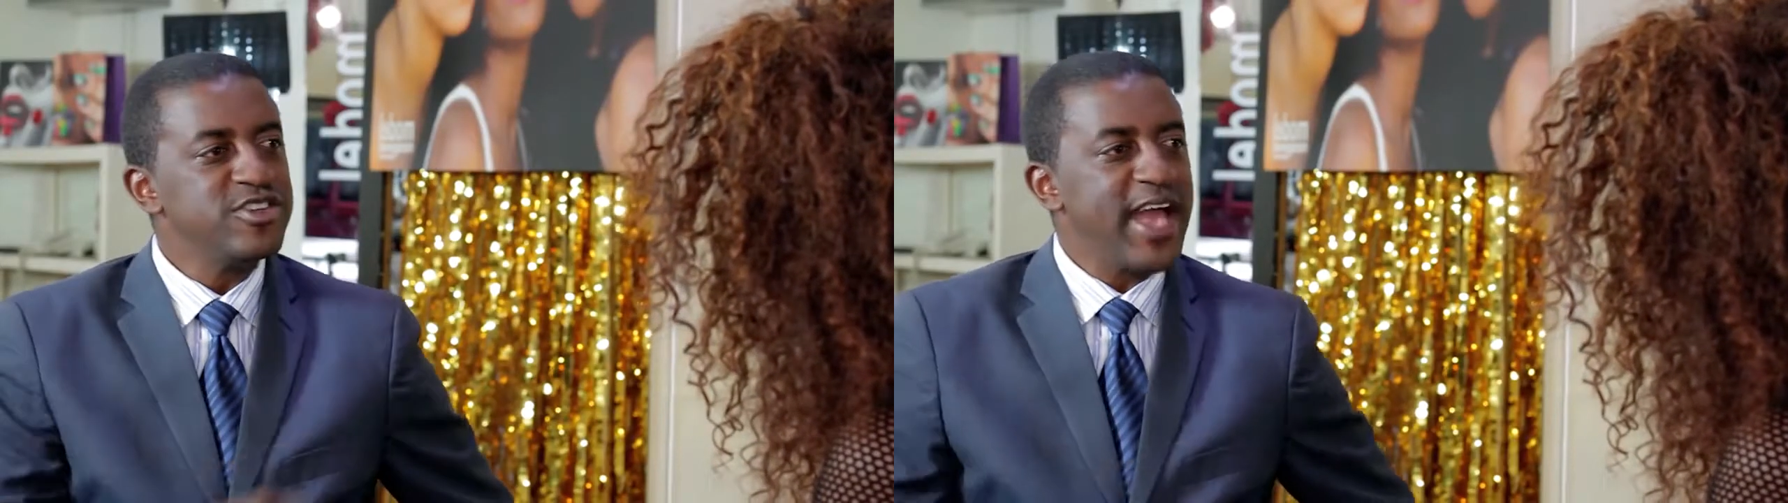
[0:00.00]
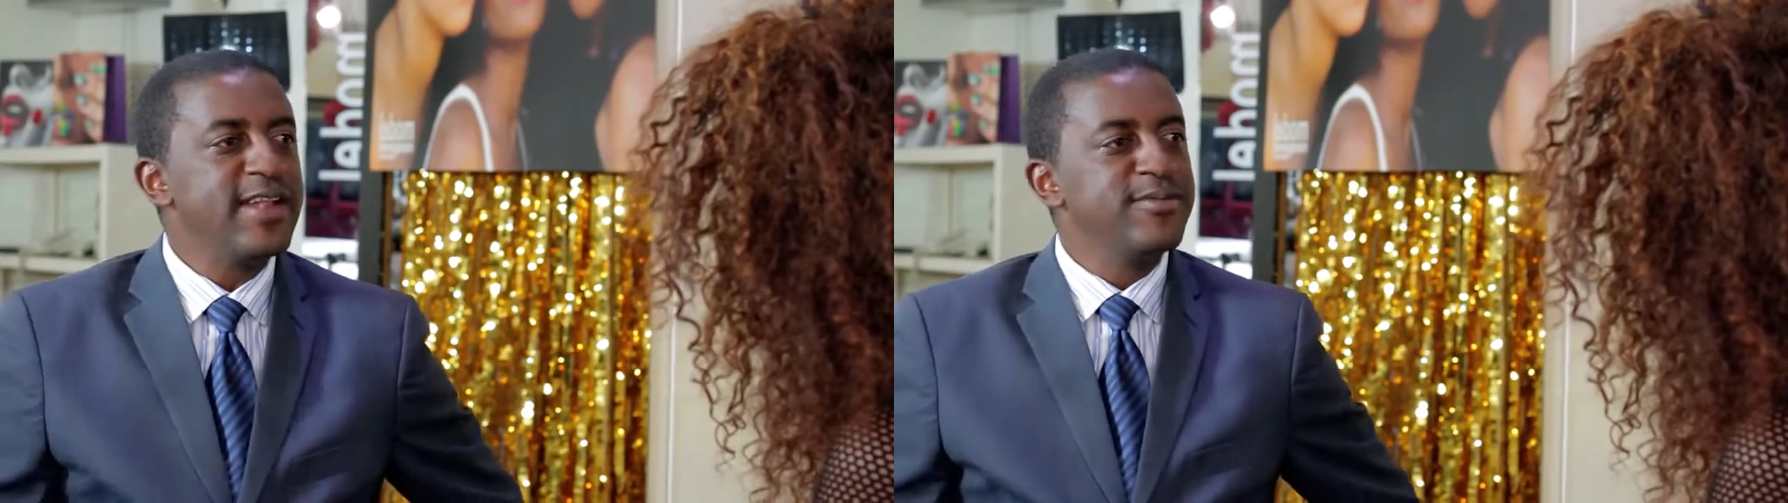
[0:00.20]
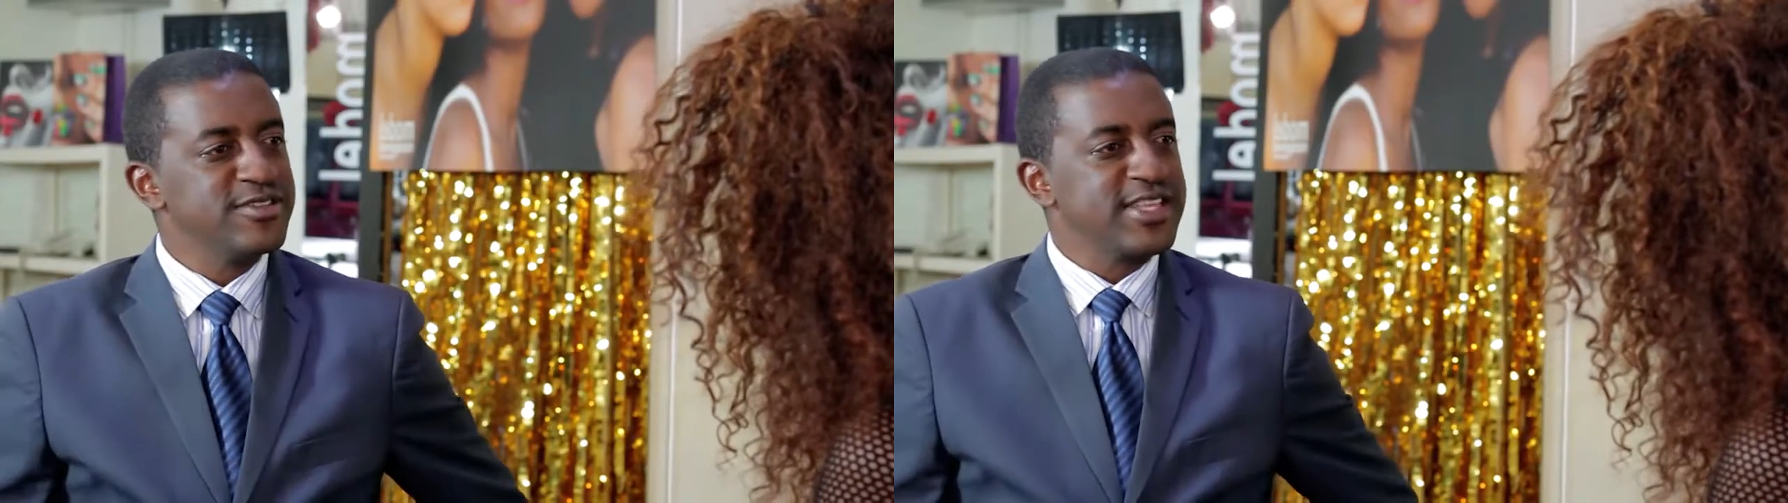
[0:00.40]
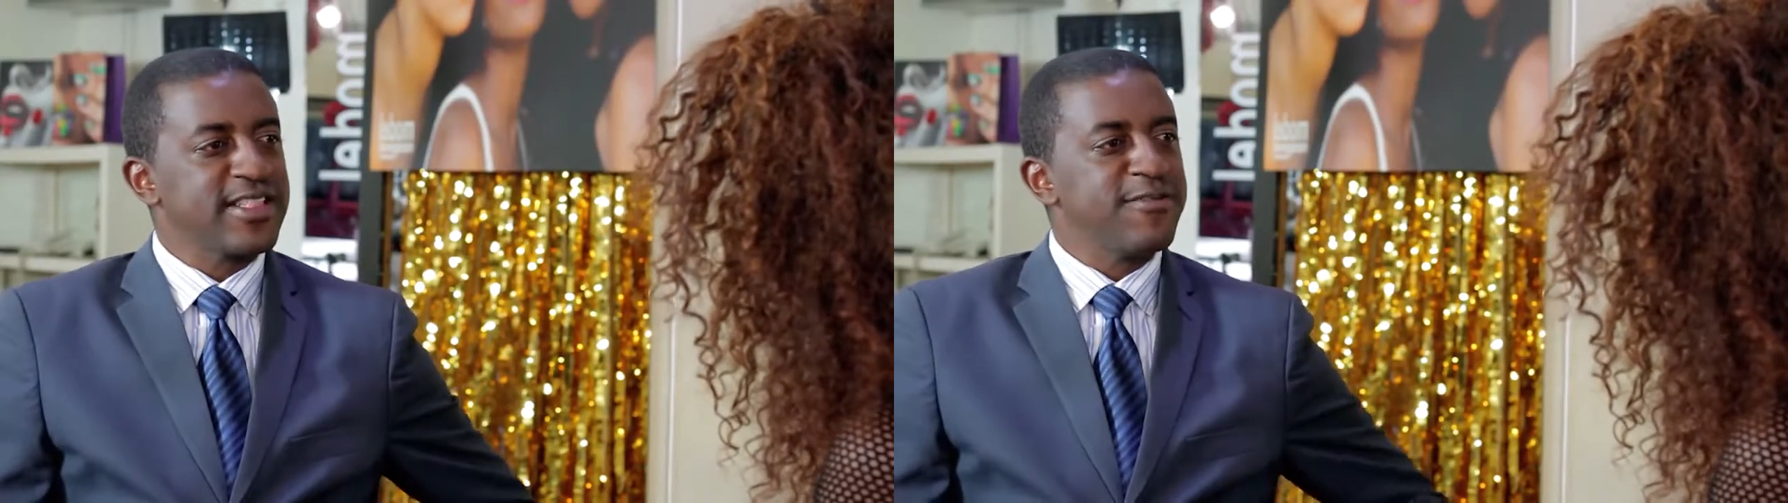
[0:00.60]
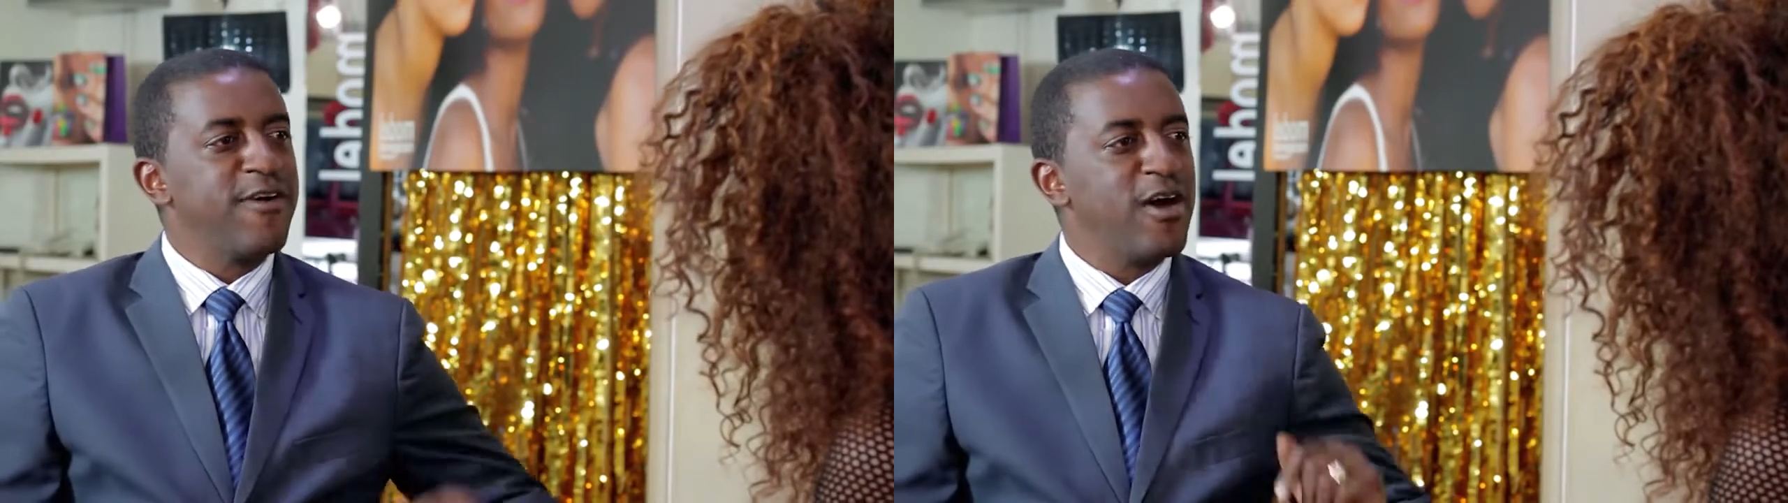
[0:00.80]
to animals at
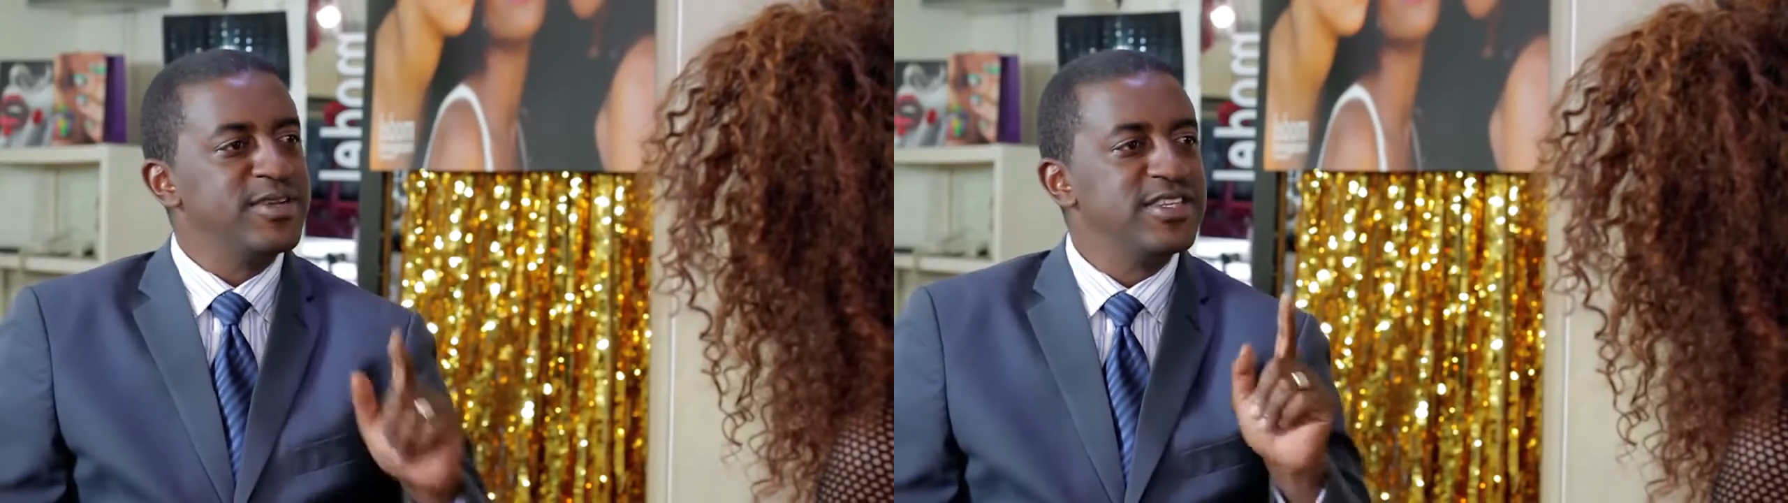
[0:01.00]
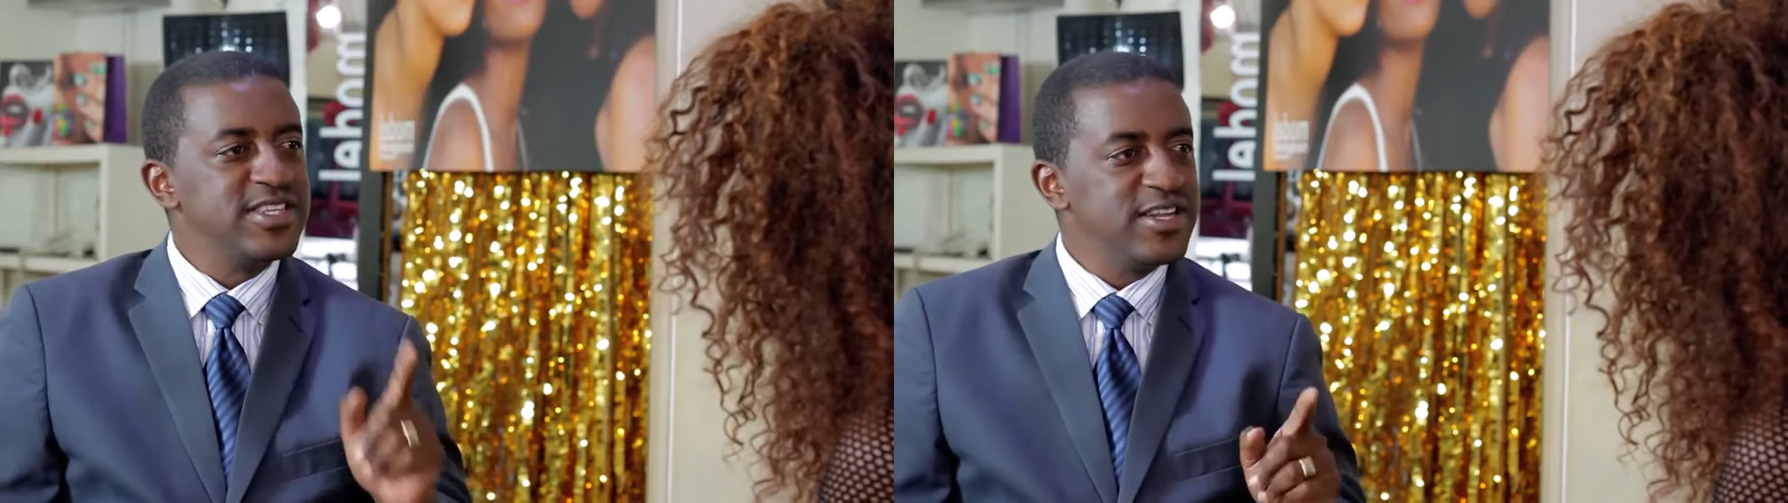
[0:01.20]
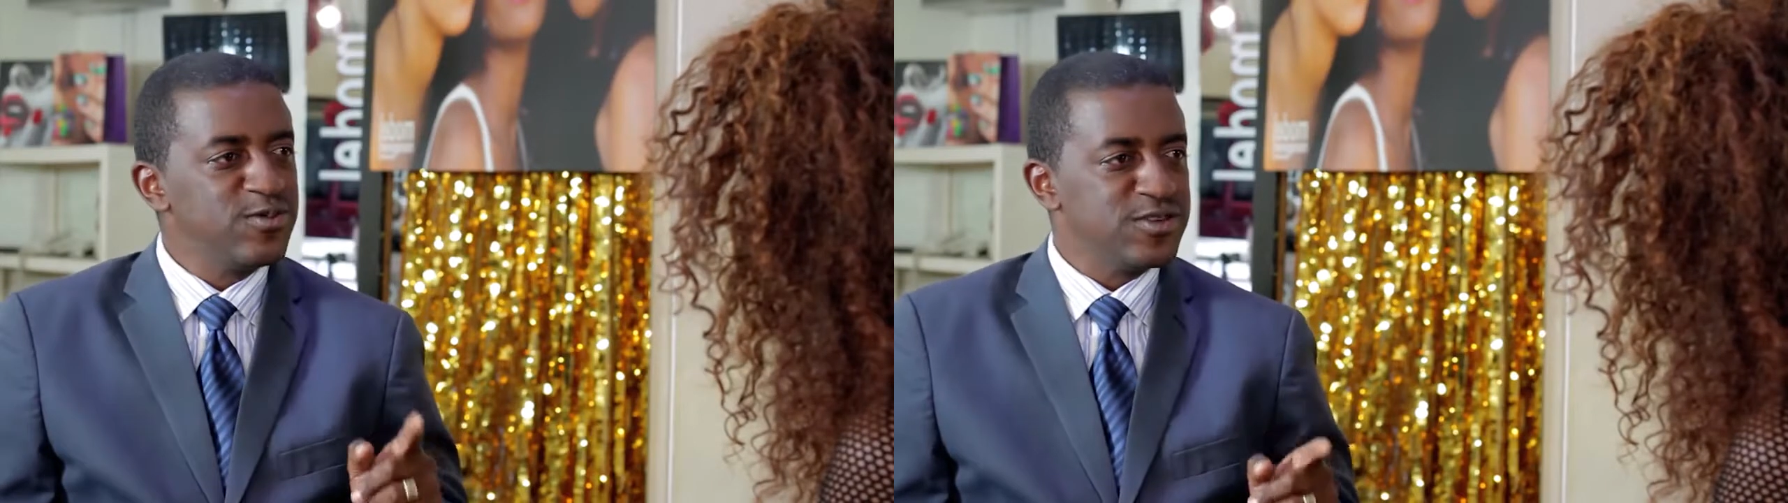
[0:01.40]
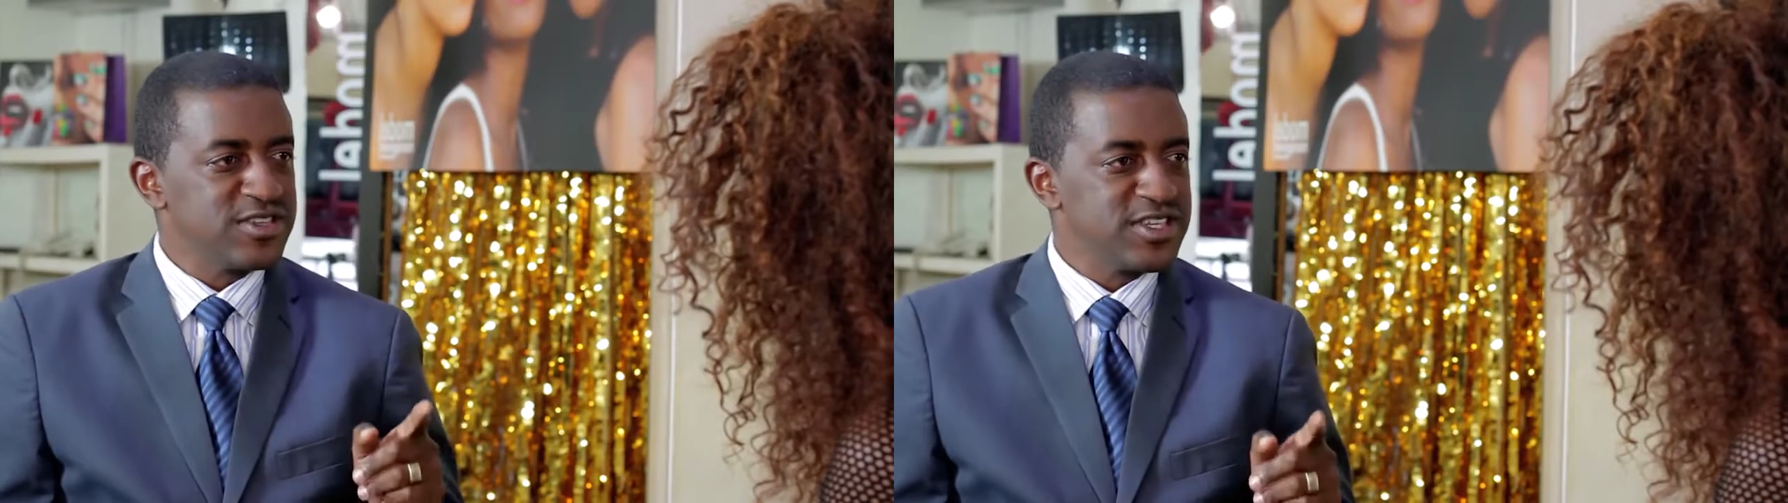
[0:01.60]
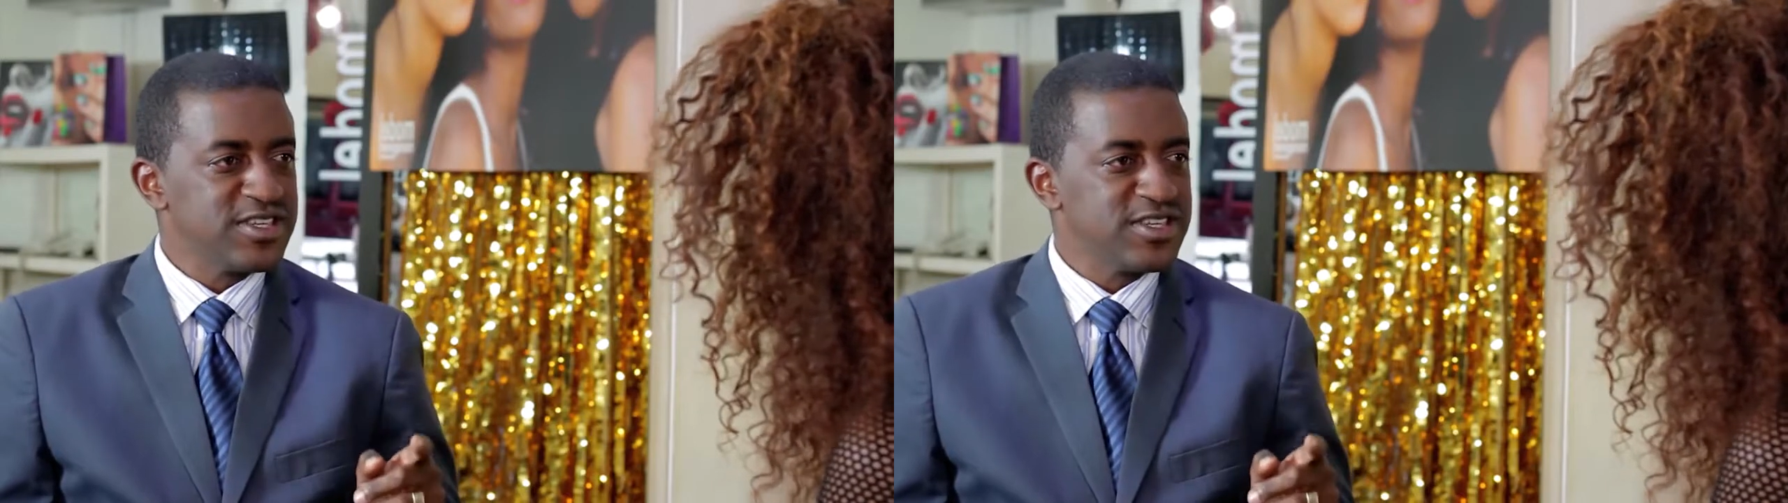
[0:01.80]
the farm in Tinwald.